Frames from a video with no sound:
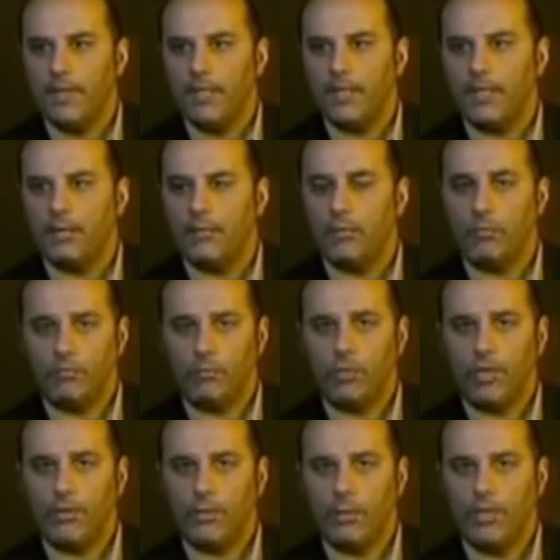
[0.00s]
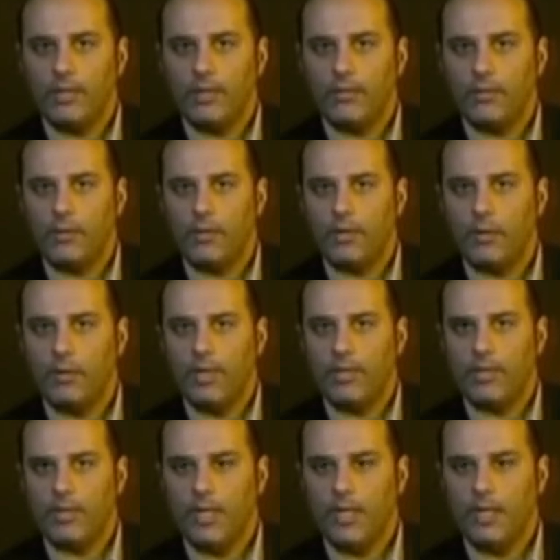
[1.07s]
and one of the reasons for the great
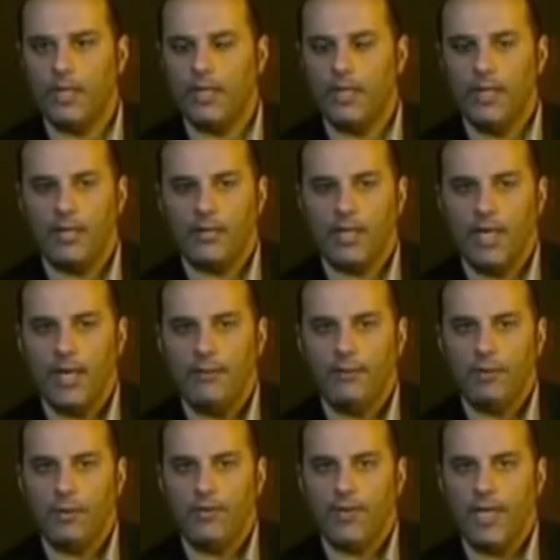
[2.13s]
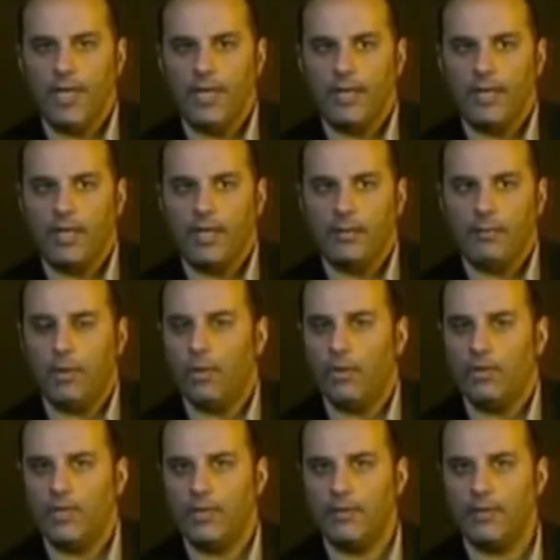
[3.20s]
delay, is that after you have had a
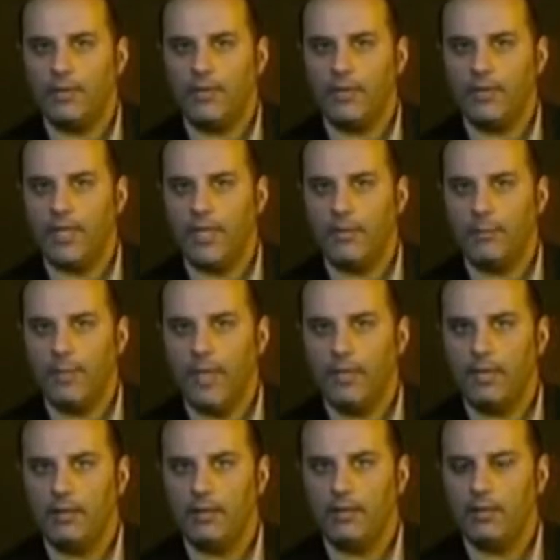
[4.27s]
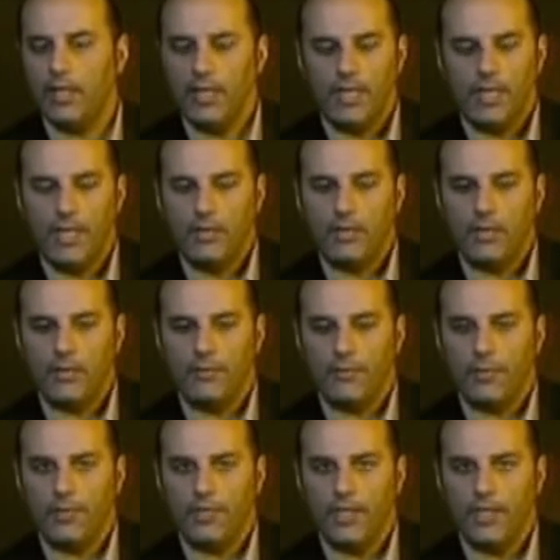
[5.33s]
pole shift of this kind of magnitude, it's
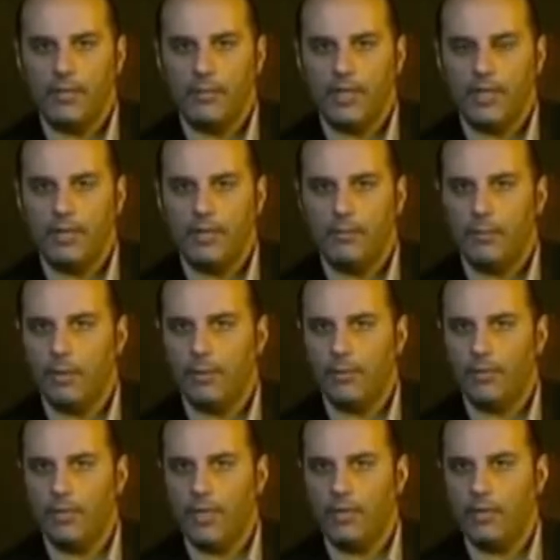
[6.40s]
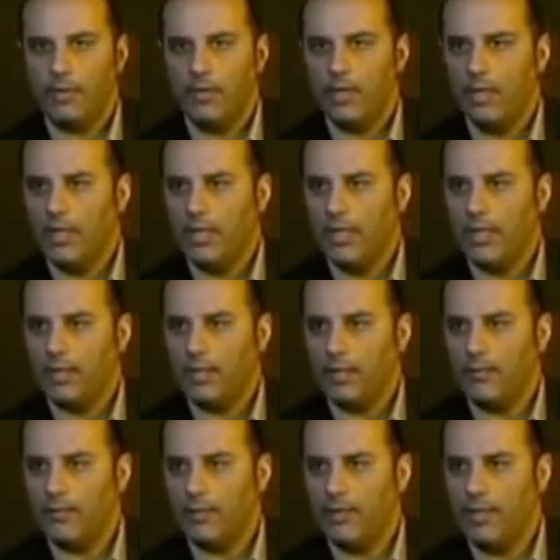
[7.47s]
unforeseen by the perpetrator, it's
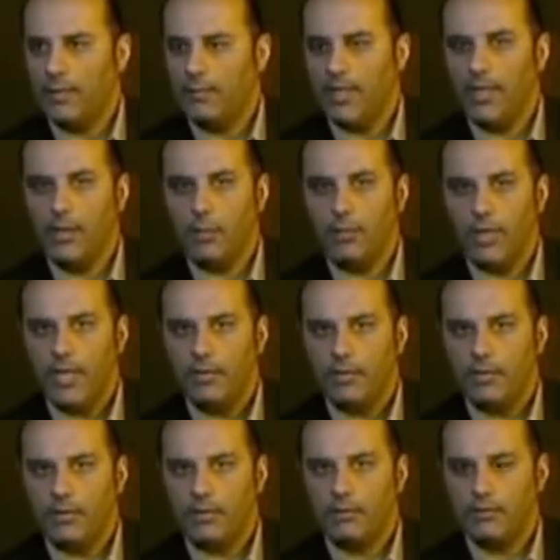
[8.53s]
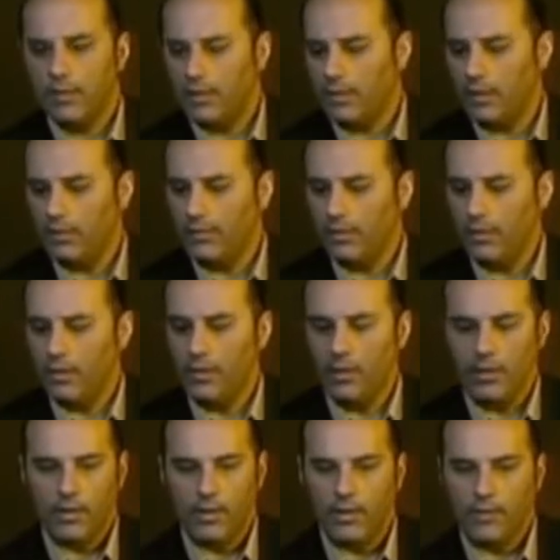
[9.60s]
unforeseen by the oppressor, it's
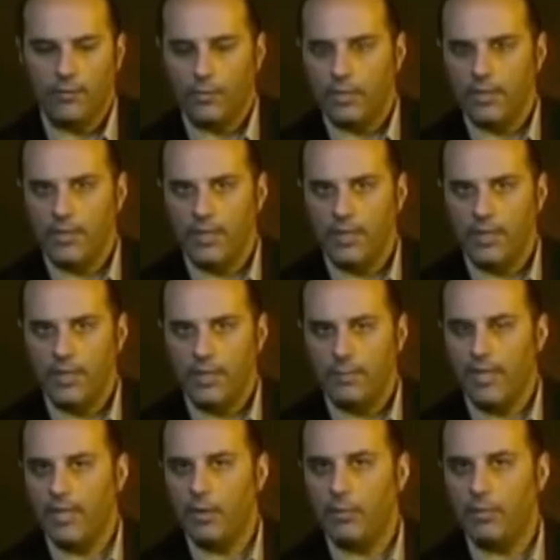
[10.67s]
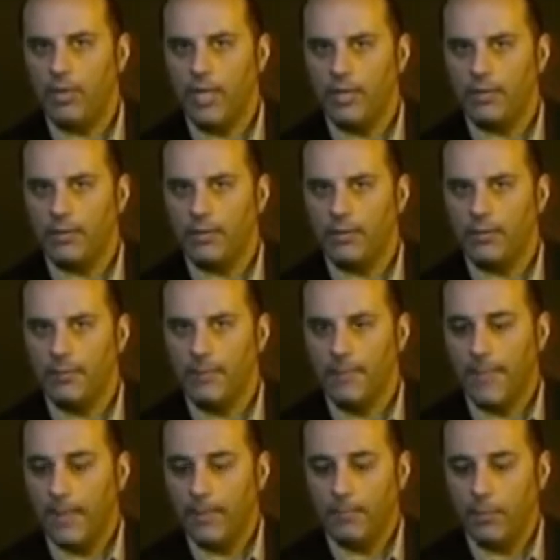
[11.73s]
unforeseen by the oppressed.
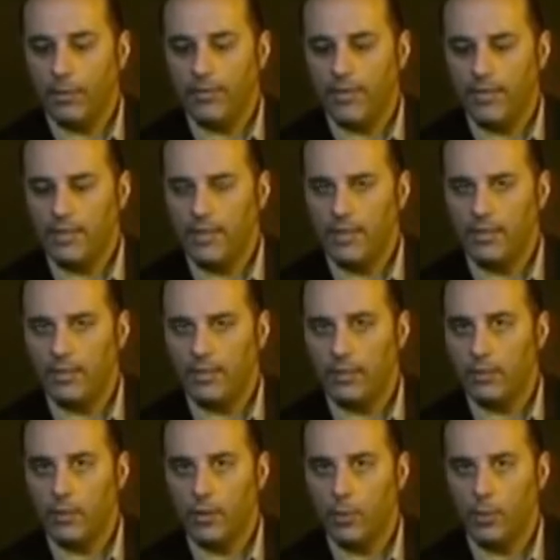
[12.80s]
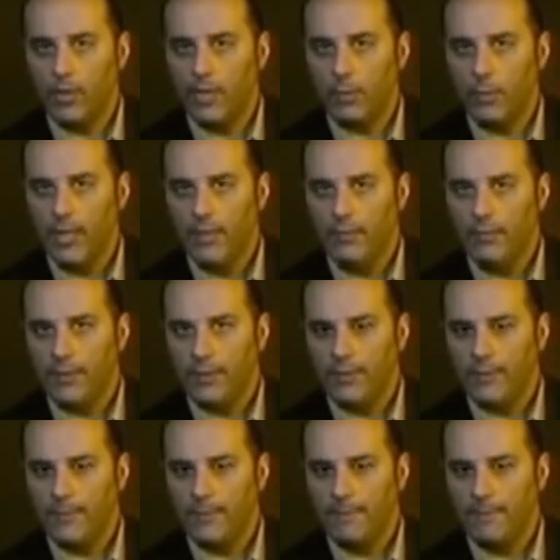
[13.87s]
Both contingents were not ready for this.